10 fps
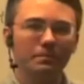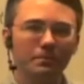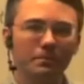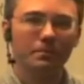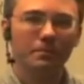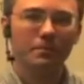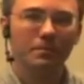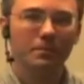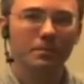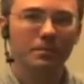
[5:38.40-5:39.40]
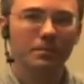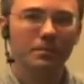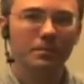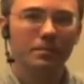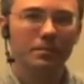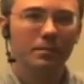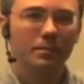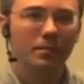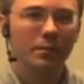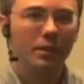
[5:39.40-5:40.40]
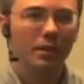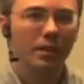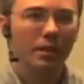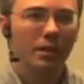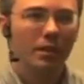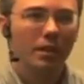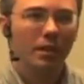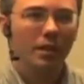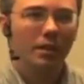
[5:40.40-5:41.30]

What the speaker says: No one is speaking in this clip.